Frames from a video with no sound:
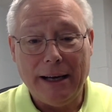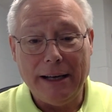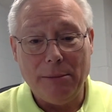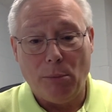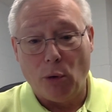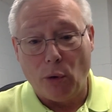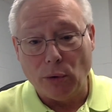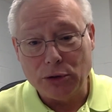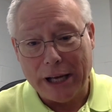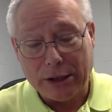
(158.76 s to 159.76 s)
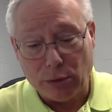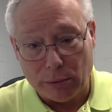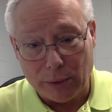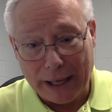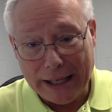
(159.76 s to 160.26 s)
immoral
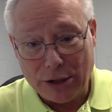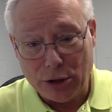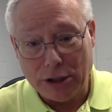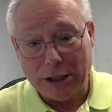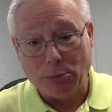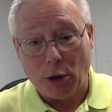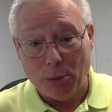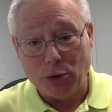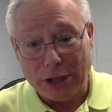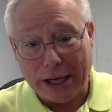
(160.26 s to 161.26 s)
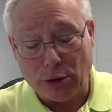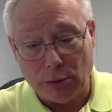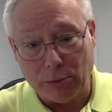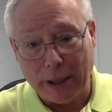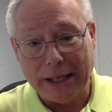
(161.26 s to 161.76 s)
sexual relationships,
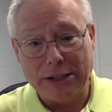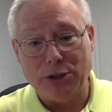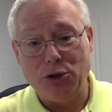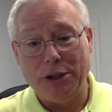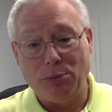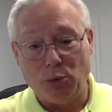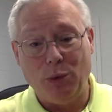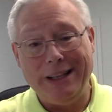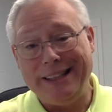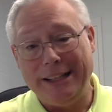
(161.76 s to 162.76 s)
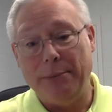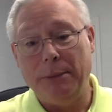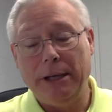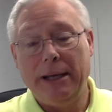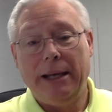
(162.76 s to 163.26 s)
homosexual relationships with them.
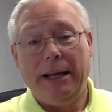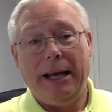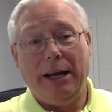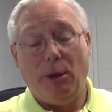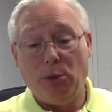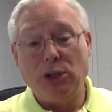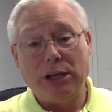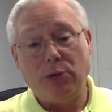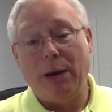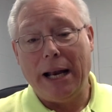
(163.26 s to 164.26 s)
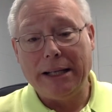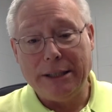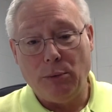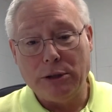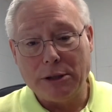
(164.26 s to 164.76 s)
And
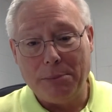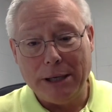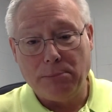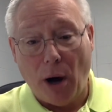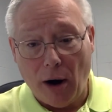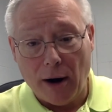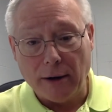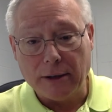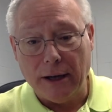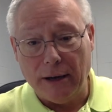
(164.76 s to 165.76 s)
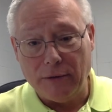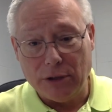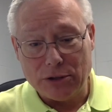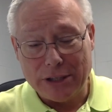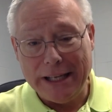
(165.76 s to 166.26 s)
homosexuality was a big part of the
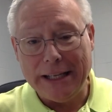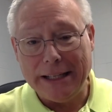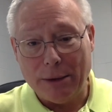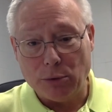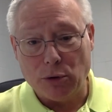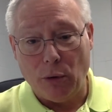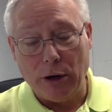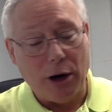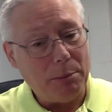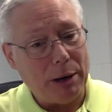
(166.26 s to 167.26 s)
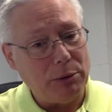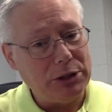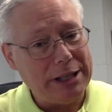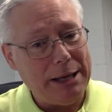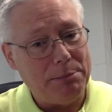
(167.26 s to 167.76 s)
sin that was going on. But I want
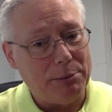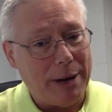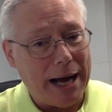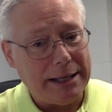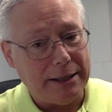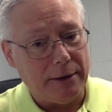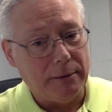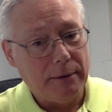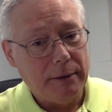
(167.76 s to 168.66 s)
you to keep in mind here,